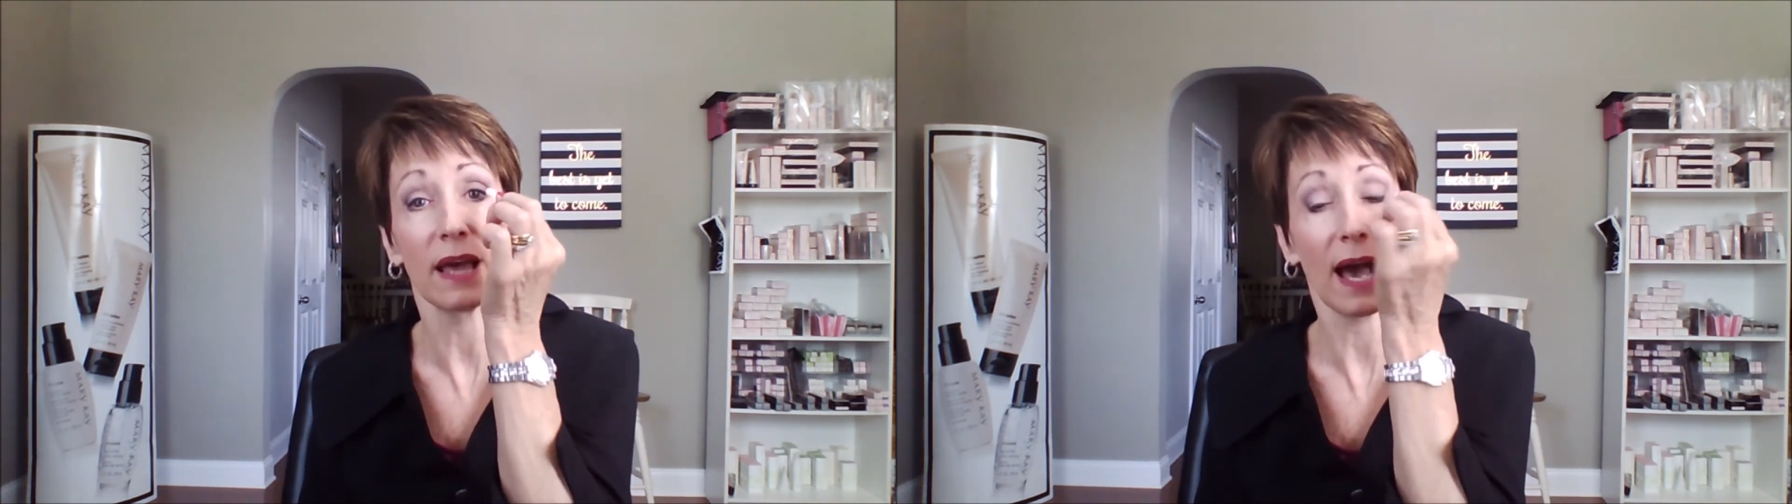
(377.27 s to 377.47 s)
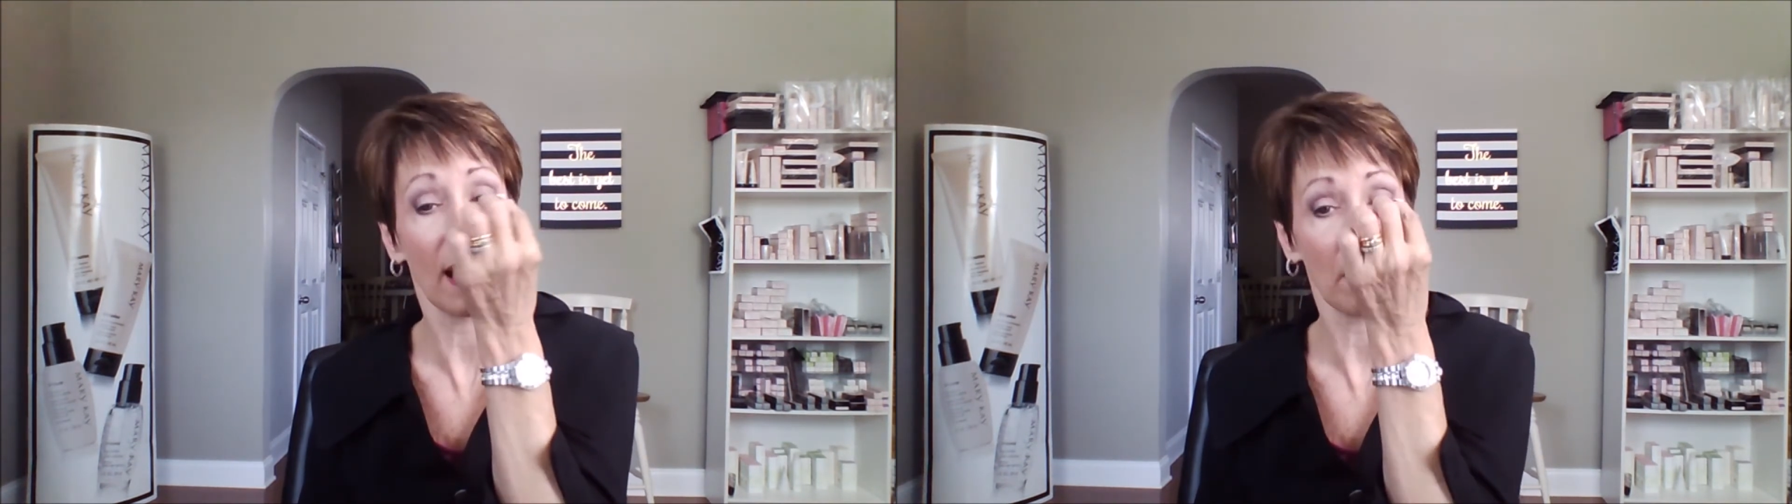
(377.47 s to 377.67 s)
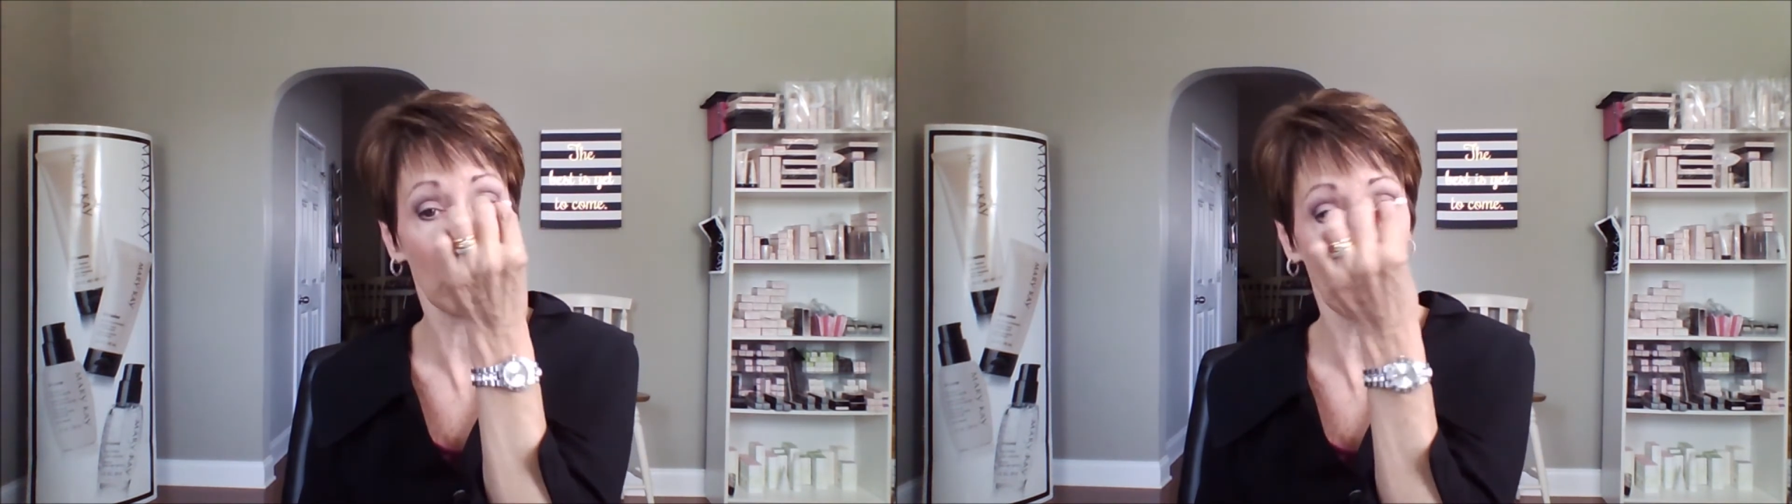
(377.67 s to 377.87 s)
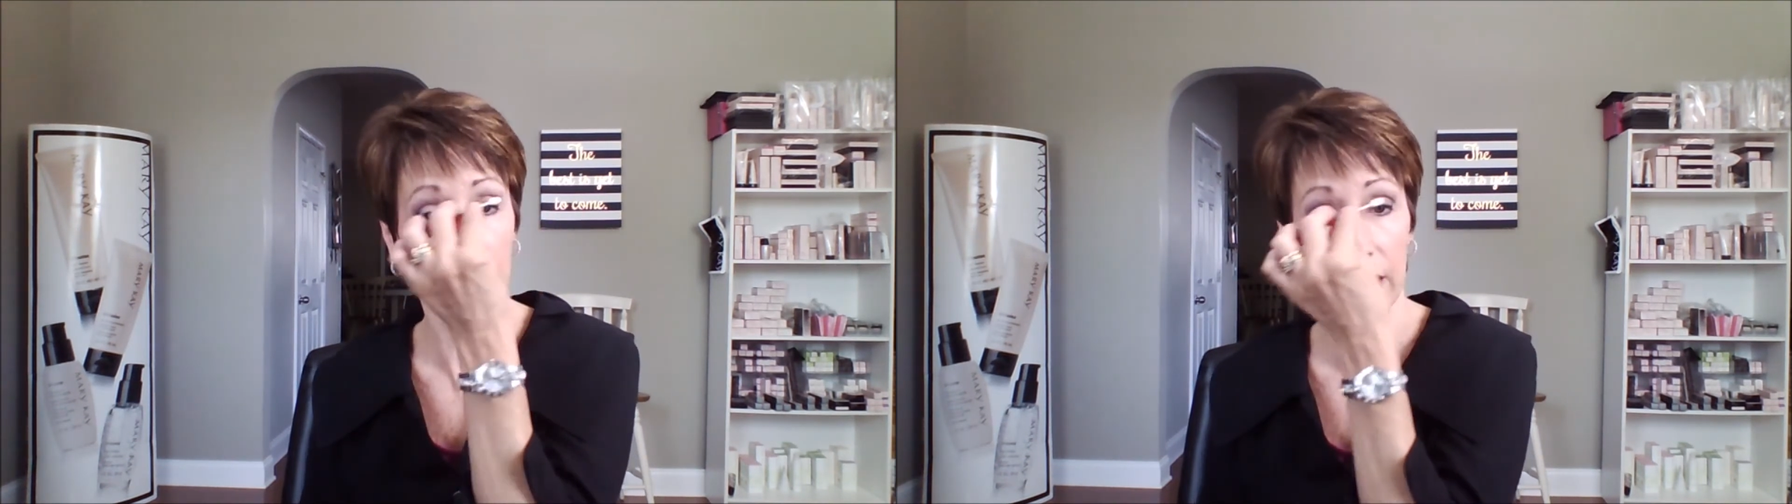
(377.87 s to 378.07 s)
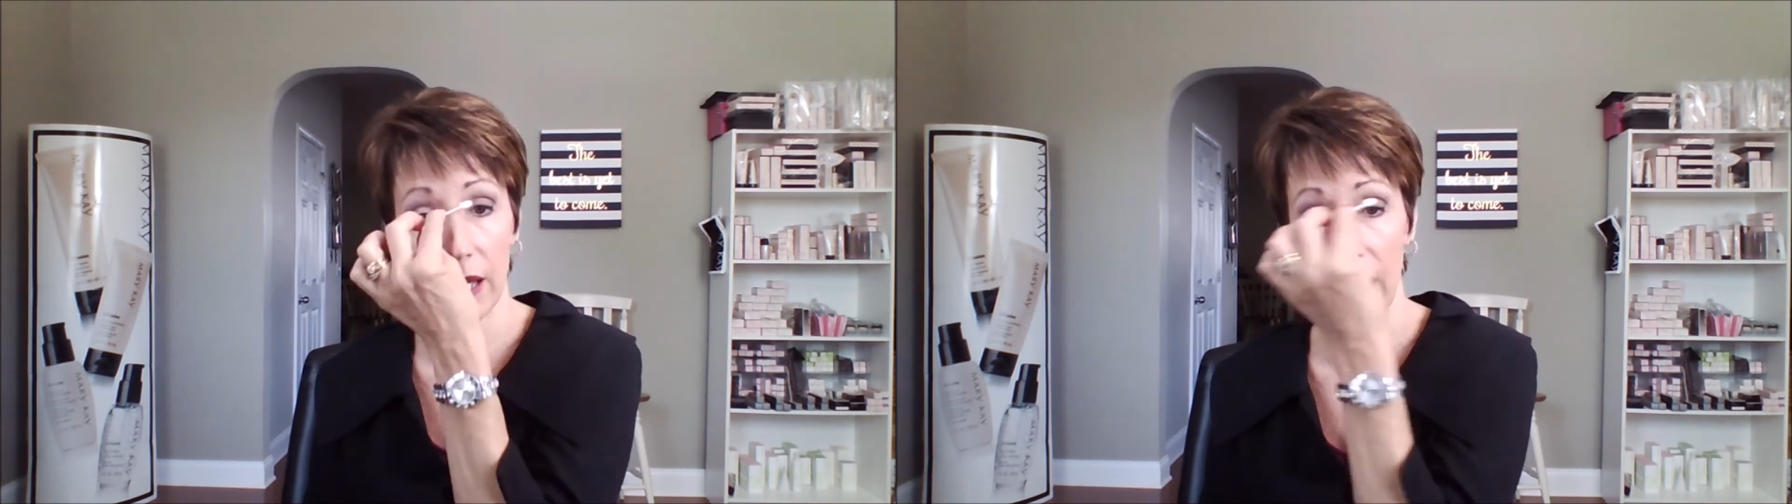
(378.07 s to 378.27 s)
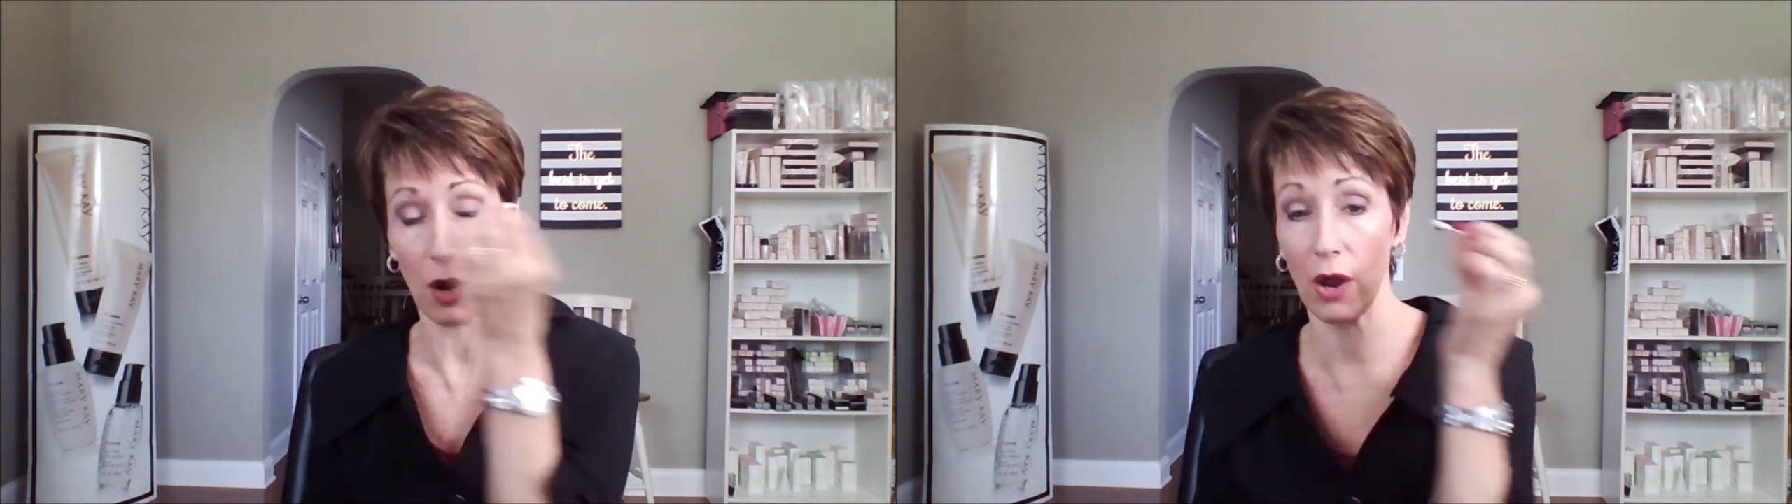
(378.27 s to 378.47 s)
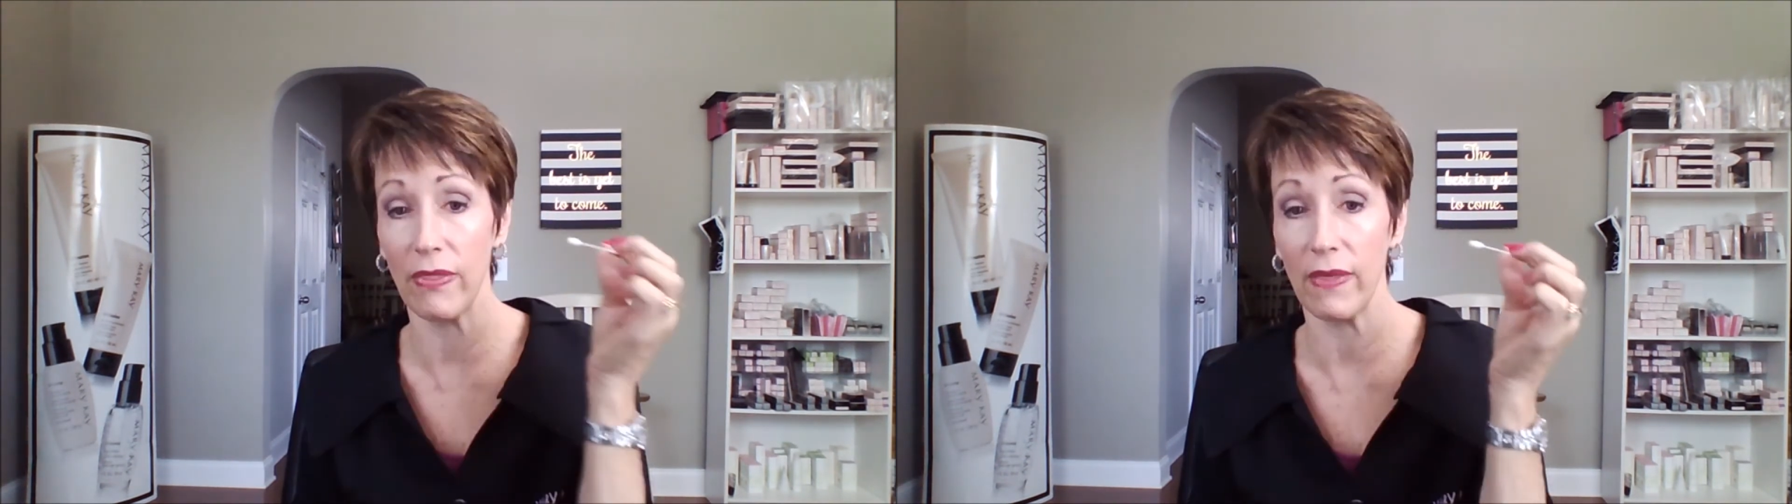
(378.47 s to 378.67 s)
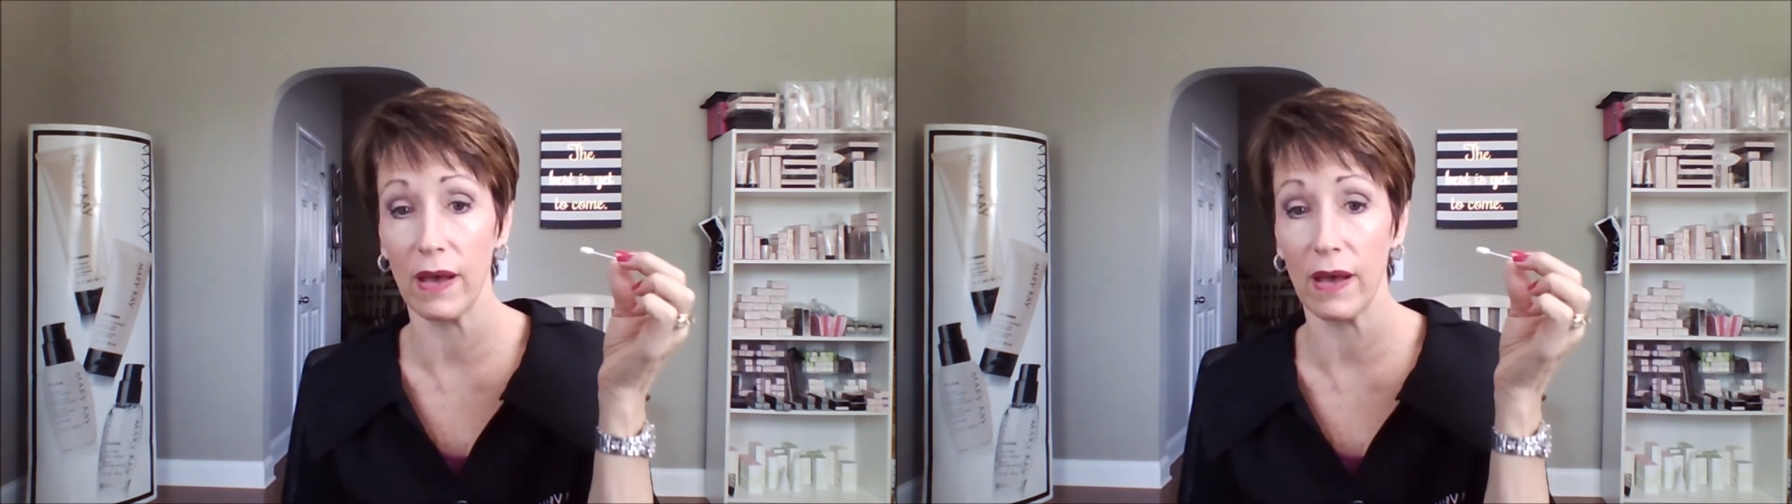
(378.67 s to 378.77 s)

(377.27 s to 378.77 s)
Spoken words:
eyelid or